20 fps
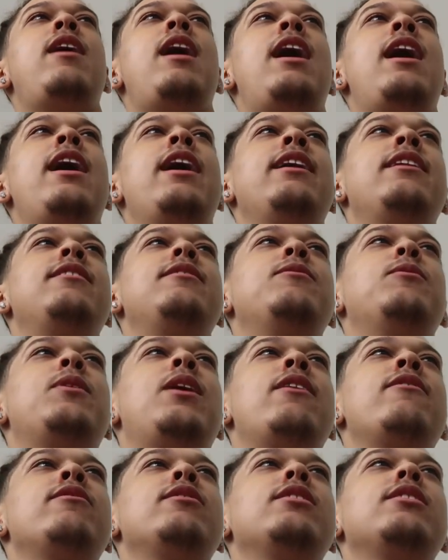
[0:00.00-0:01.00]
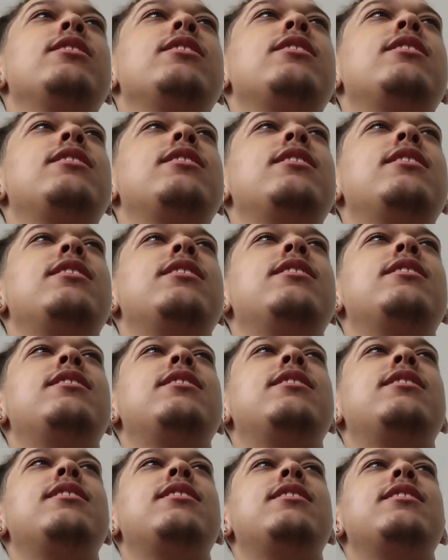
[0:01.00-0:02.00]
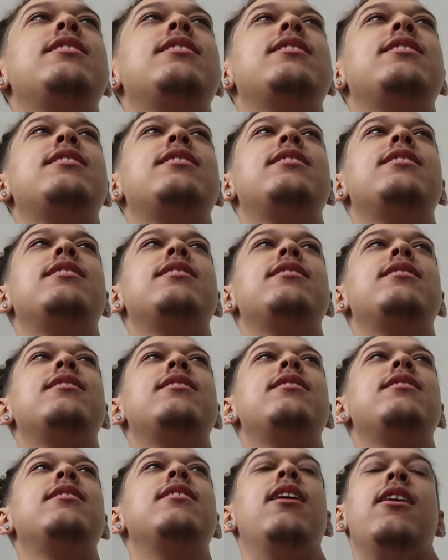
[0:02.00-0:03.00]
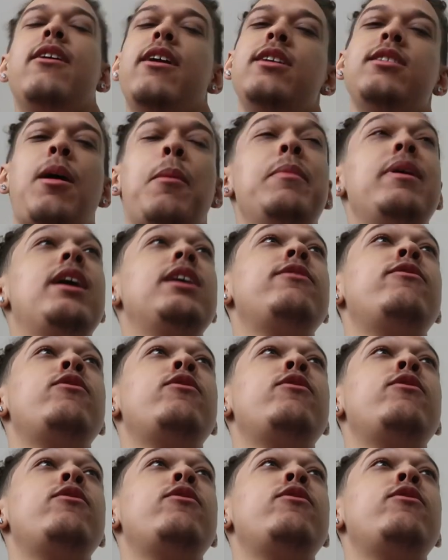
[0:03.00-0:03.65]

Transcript: Vine, whatever. That shit ain't counted on YouTube. I don't oh, know. I mean,